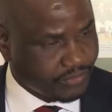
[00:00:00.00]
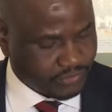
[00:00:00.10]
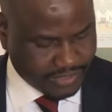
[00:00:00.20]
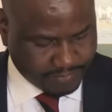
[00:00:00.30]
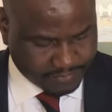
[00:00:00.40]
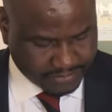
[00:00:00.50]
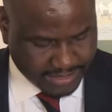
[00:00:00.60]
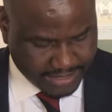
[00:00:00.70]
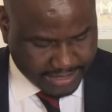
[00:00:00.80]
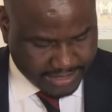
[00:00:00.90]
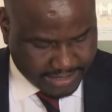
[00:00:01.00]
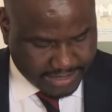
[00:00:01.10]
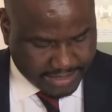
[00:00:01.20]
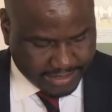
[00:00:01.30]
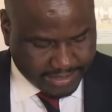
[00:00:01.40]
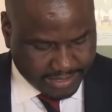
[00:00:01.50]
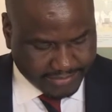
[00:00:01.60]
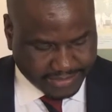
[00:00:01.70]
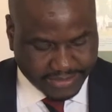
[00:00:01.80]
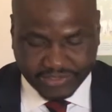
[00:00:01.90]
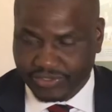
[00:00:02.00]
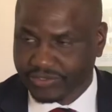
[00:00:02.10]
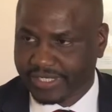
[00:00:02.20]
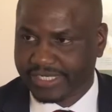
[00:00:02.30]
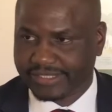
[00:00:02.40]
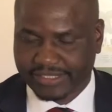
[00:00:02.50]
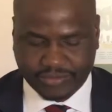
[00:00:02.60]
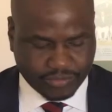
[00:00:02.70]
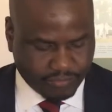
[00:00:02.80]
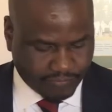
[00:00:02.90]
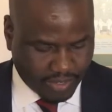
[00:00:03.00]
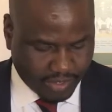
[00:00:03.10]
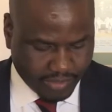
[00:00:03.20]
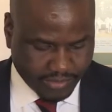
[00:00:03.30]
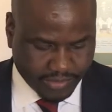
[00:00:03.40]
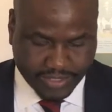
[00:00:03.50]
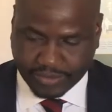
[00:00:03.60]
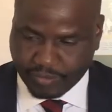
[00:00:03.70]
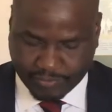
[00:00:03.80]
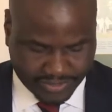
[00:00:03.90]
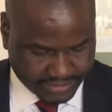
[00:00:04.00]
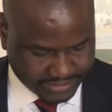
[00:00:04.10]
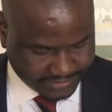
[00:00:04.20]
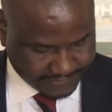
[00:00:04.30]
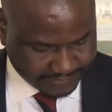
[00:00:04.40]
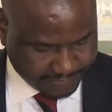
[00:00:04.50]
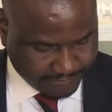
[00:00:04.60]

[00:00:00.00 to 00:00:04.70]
streams, and the decentralization of our cricket operations.